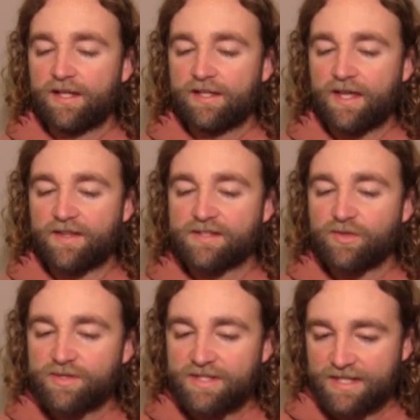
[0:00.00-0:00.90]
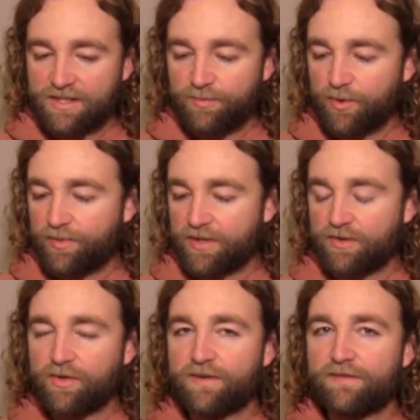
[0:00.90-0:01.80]
yeah, the sole's attached to the boot, but
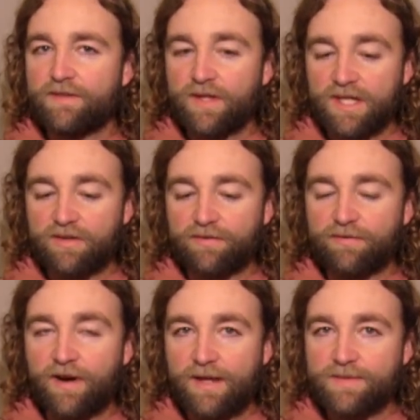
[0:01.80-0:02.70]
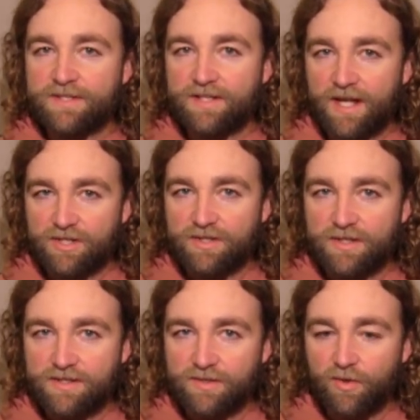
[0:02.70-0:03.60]
you can feel that your frame is attached to
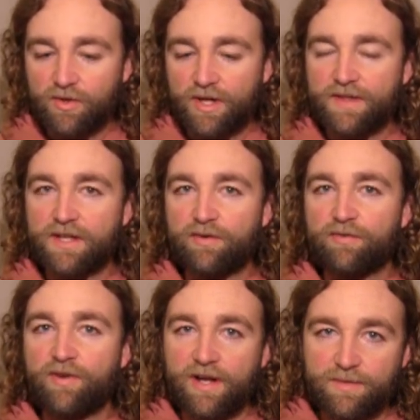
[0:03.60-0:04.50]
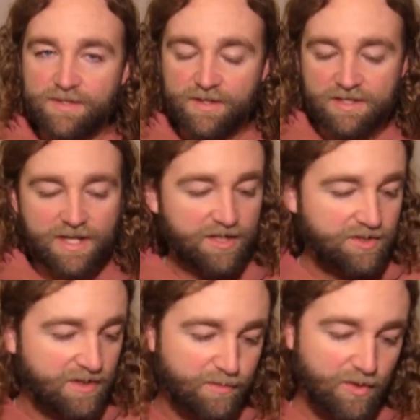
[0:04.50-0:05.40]
the sole and that your frame is not attached
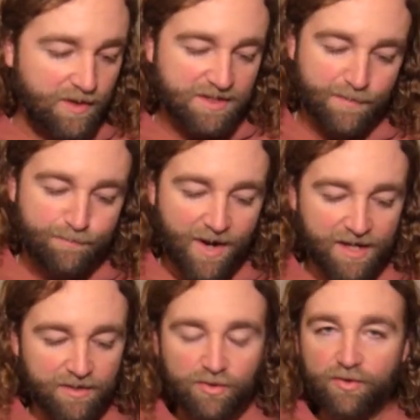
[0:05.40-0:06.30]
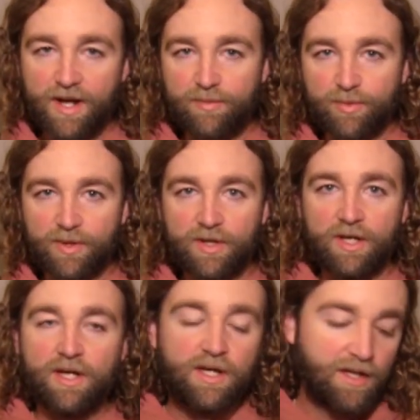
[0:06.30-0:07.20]
to the boot. That's a minor gripe
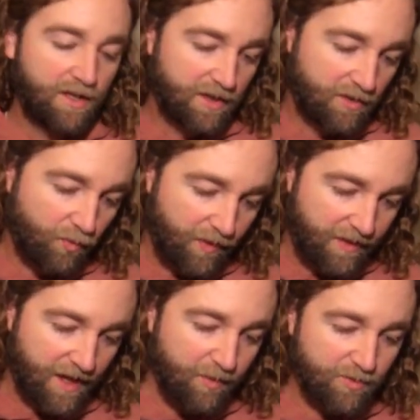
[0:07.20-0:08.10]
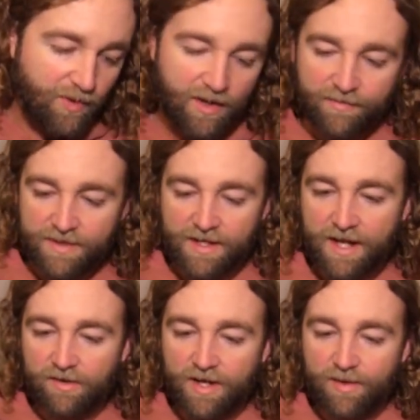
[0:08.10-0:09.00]
with the M12 and the
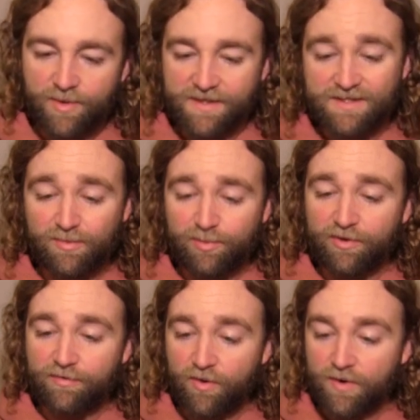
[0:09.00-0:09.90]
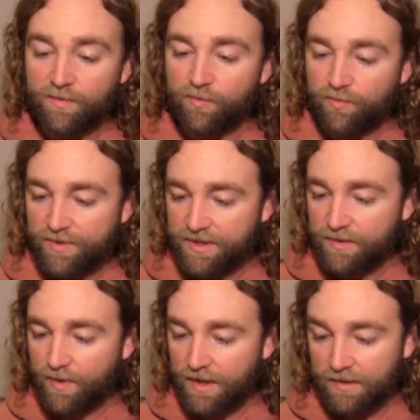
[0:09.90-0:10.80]
909, but they still perform really
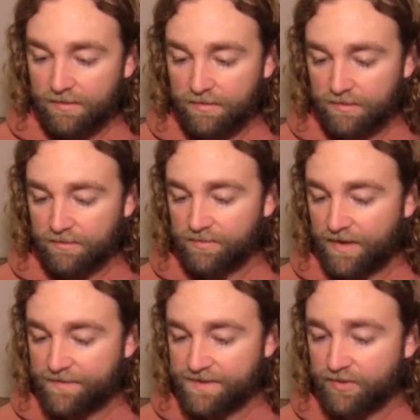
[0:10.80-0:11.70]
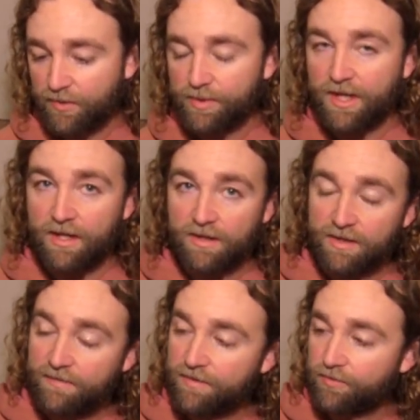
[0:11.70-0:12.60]
well. Love the sole plate,
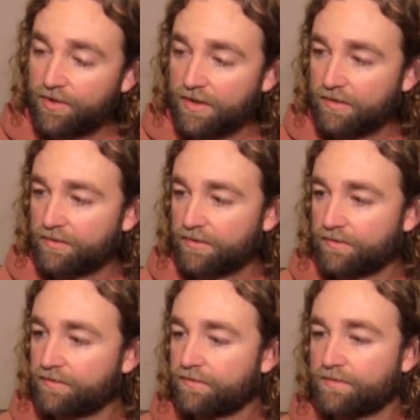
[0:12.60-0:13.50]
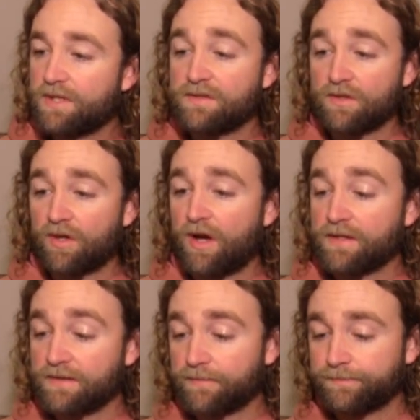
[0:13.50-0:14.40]
love the royal groove. These look
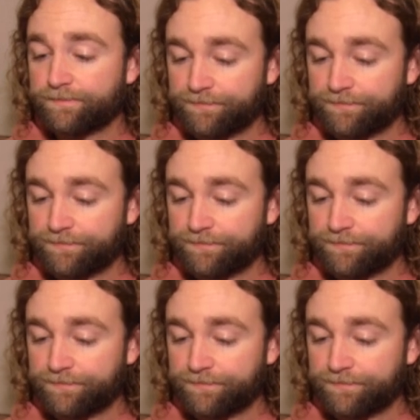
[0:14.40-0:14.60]
awesome.